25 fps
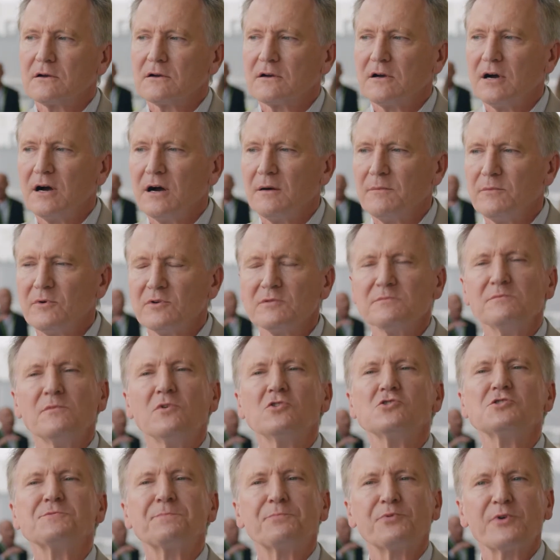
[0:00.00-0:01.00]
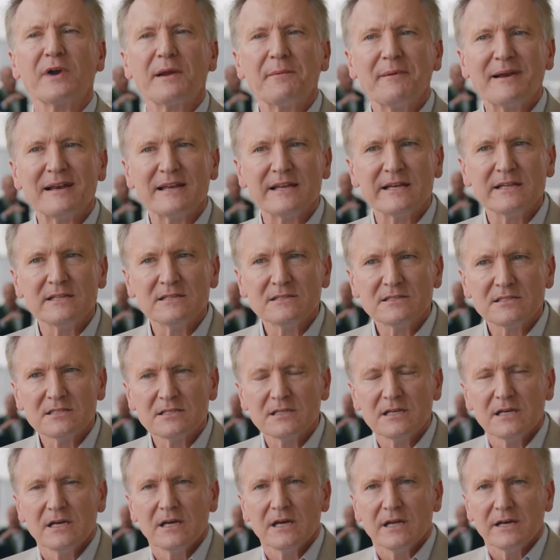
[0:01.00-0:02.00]
common, most prevalent
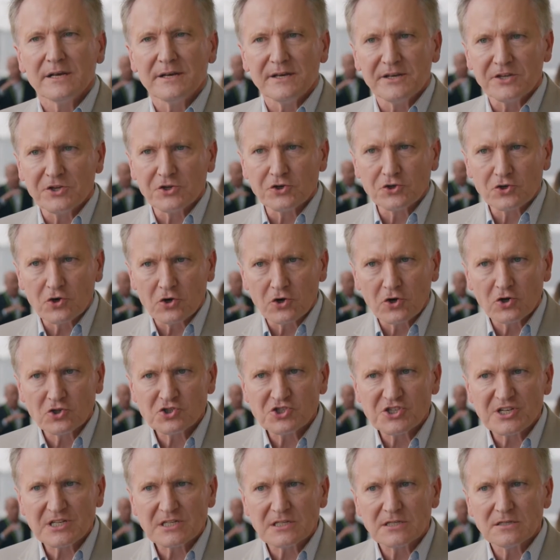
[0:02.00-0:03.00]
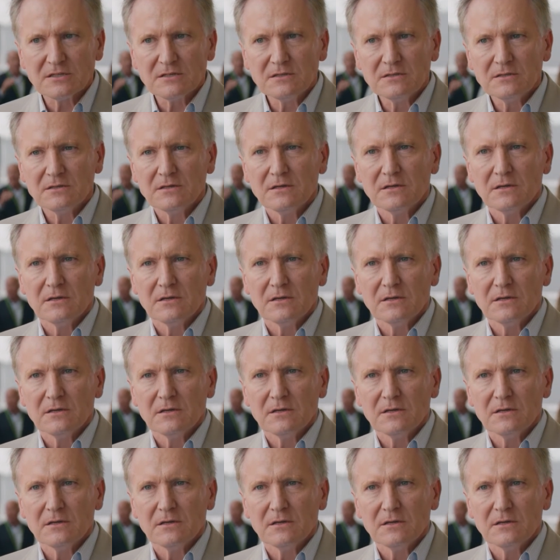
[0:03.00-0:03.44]
neurological